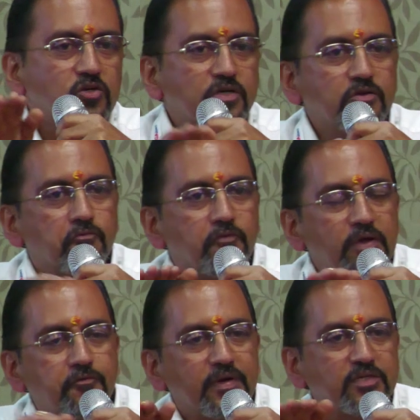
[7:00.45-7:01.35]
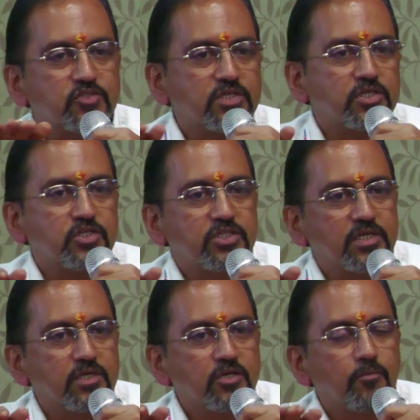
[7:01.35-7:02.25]
on your VFA
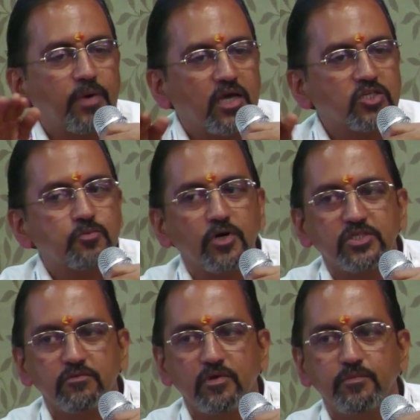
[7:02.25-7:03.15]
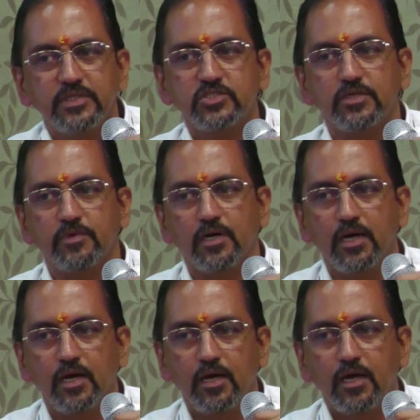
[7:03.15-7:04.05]
concentration, your biogas production will be stable
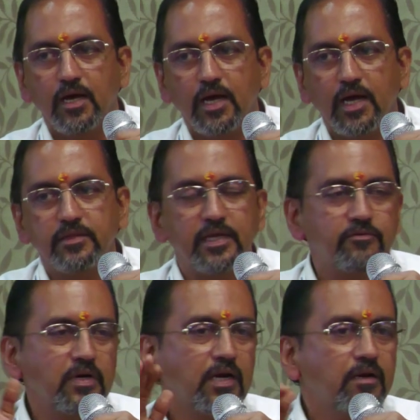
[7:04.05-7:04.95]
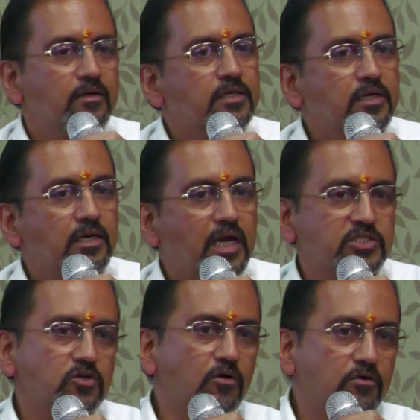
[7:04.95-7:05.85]
and that will
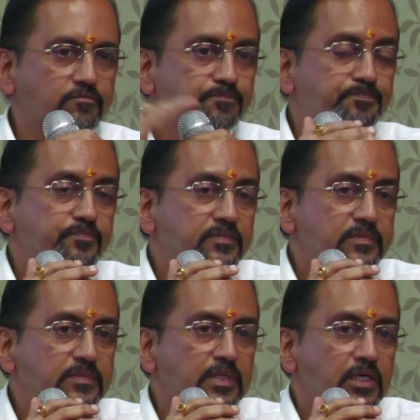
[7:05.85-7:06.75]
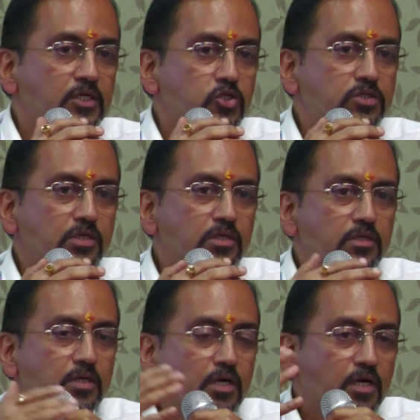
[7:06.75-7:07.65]
last long.
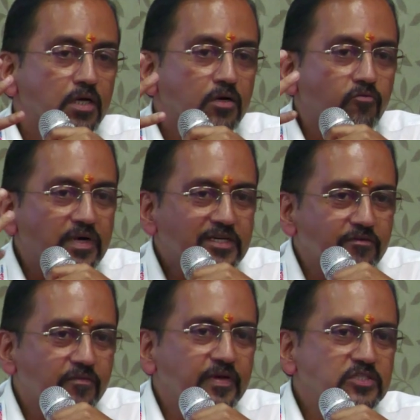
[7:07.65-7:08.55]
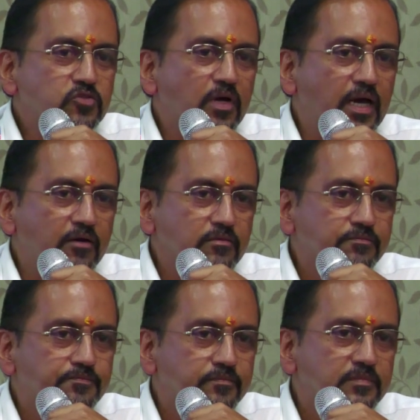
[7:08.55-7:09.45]
So whatever waste you have,
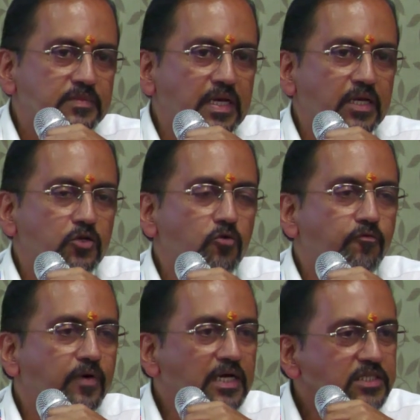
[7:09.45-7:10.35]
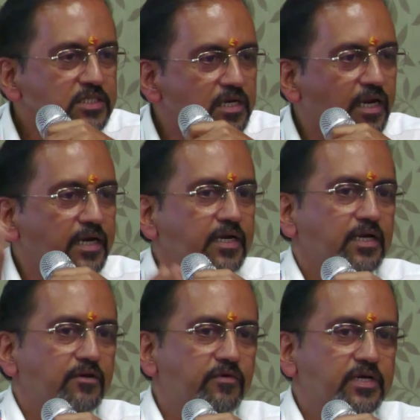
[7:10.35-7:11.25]
right, you first get it
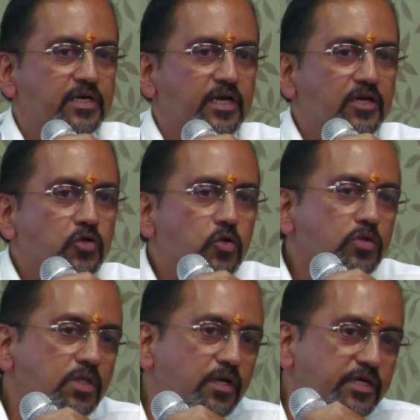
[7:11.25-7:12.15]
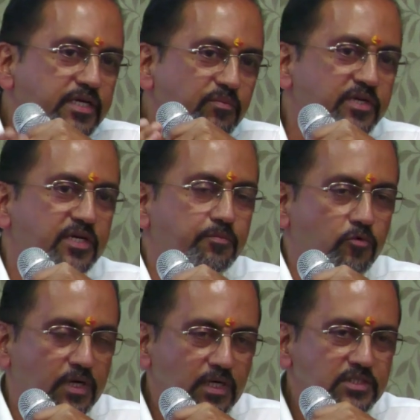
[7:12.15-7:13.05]
converted into the intermediate
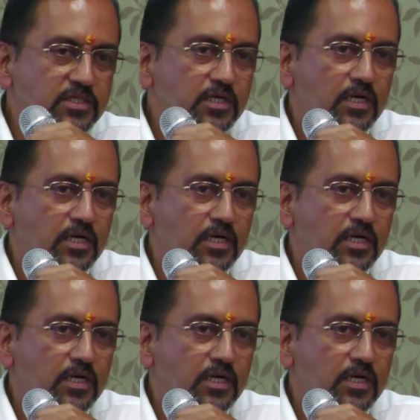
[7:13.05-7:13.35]
products,